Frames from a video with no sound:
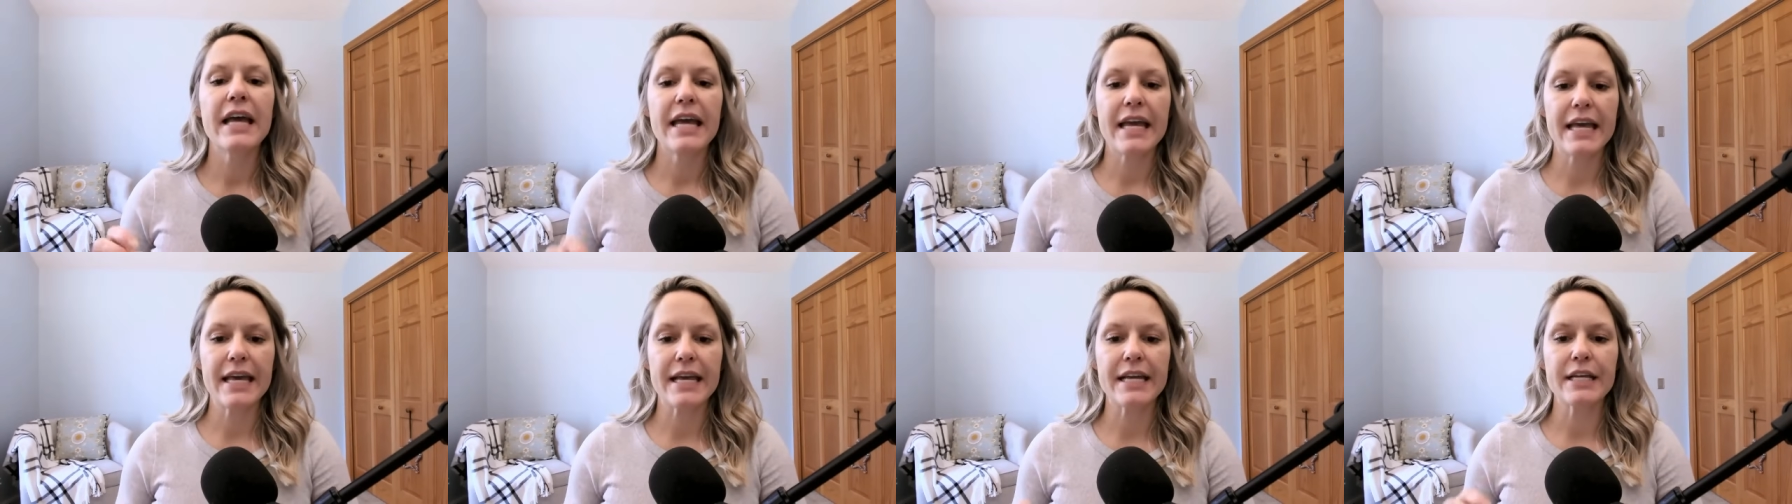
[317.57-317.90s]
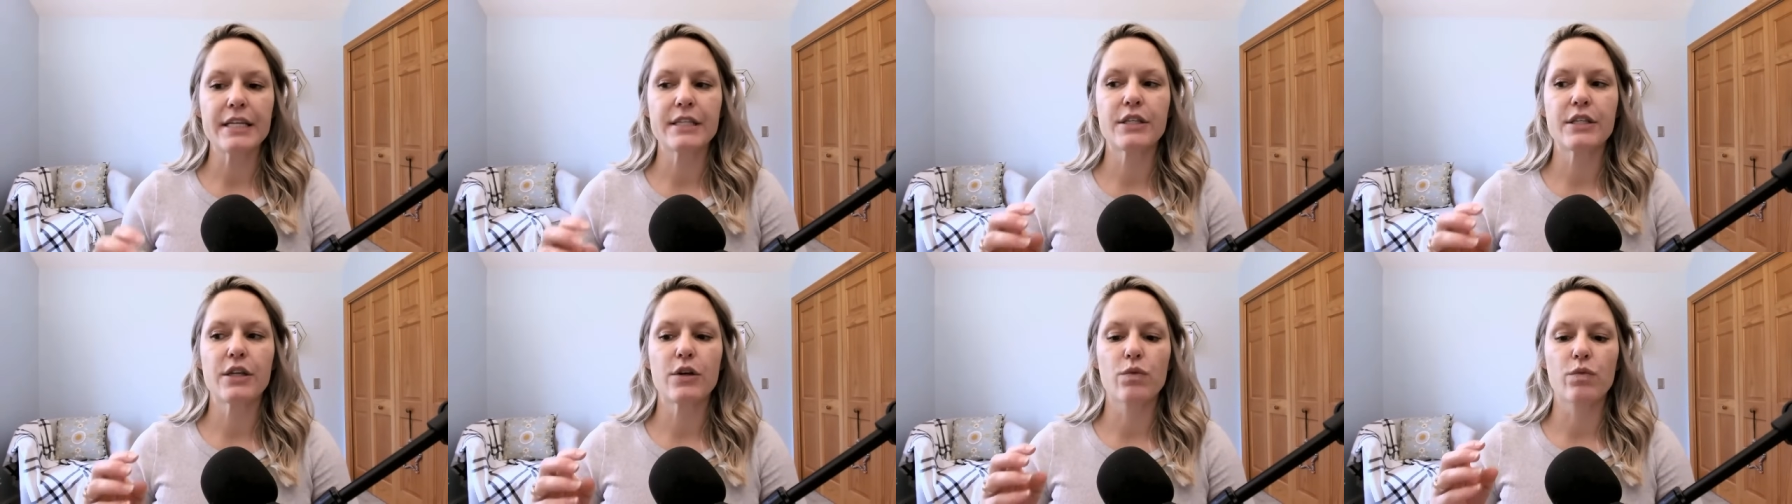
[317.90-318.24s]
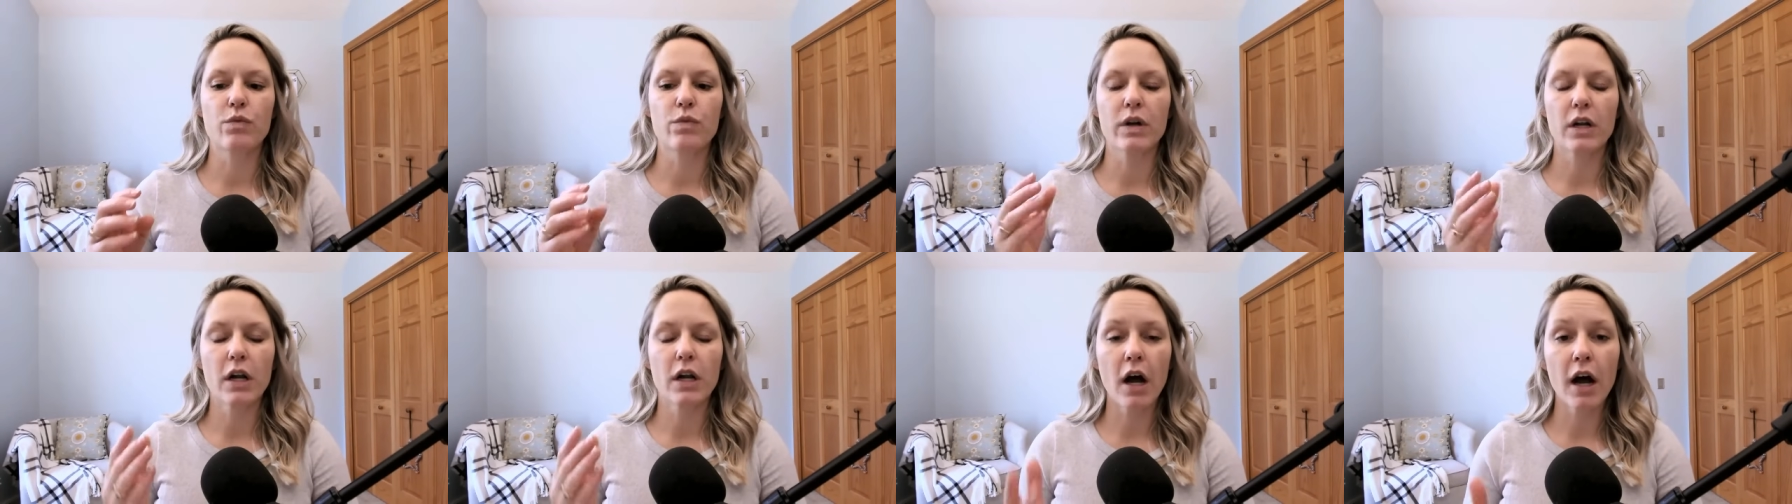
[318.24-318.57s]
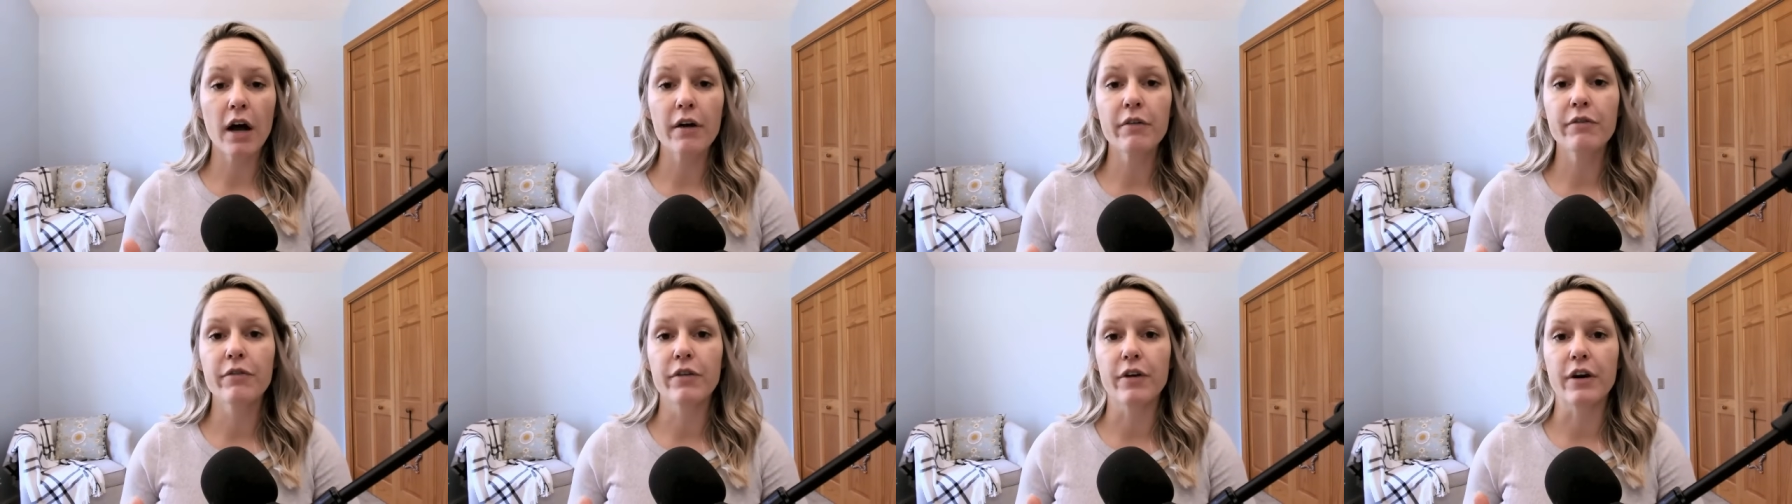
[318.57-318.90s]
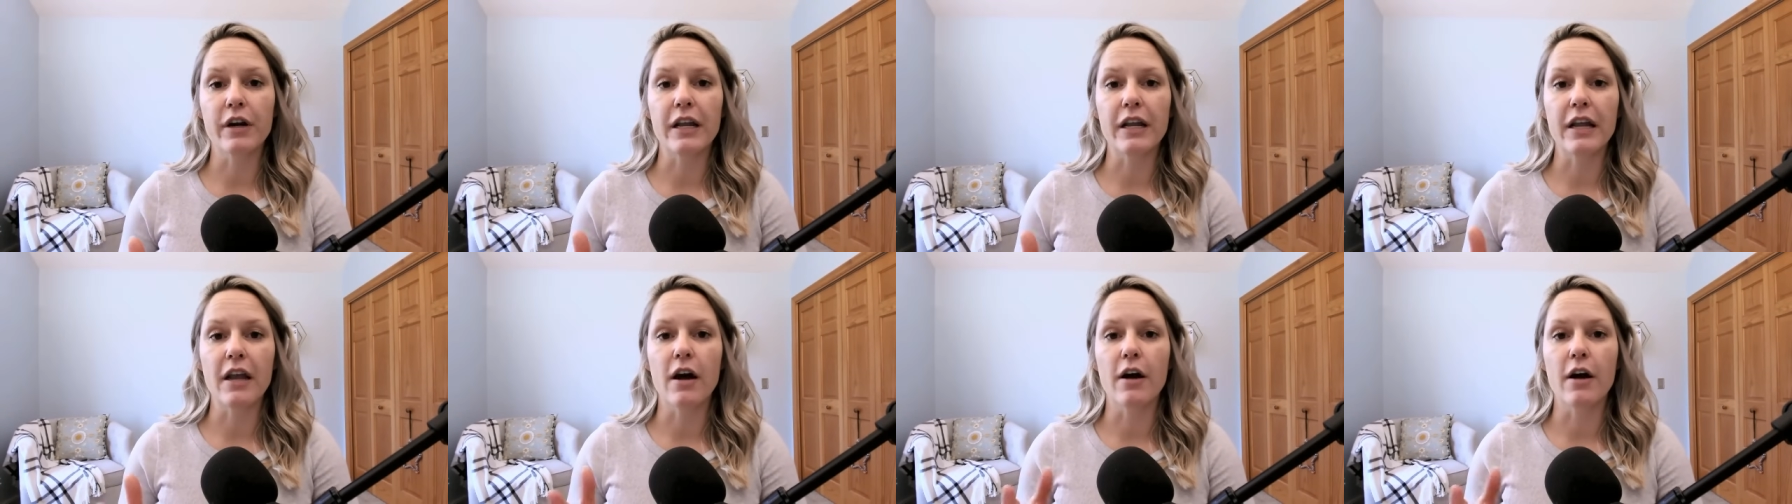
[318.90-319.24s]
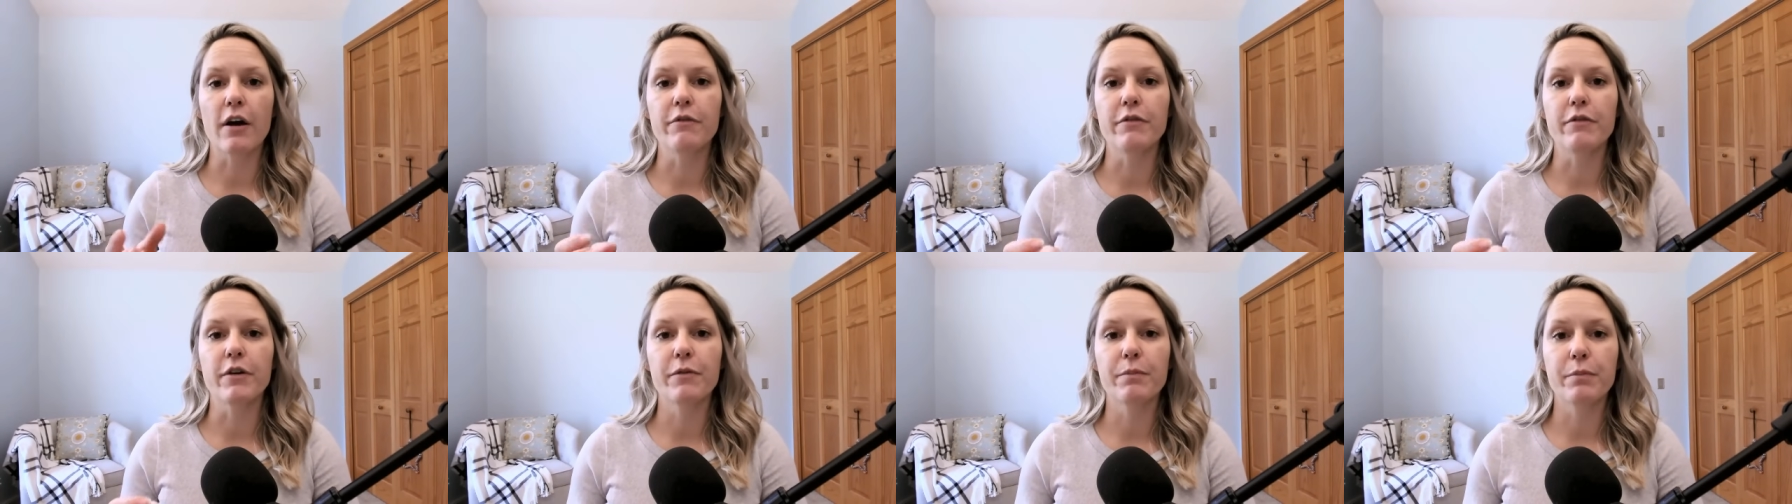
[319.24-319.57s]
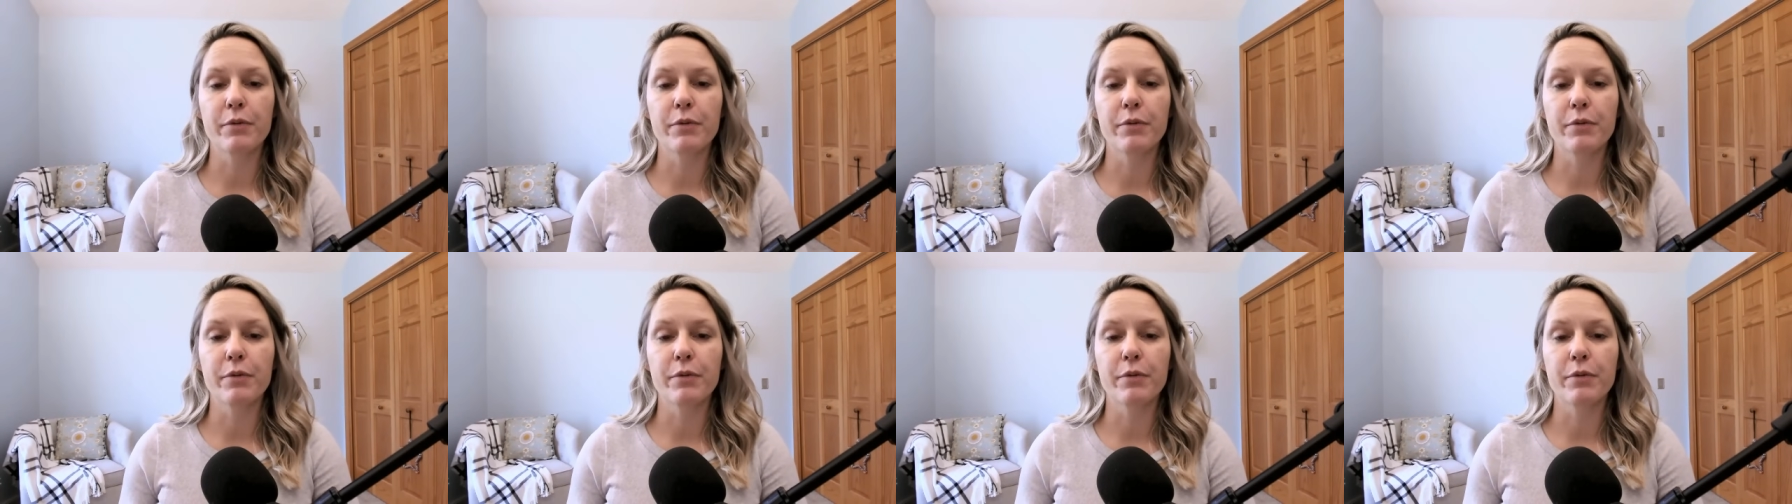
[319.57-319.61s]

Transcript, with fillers: is recovery of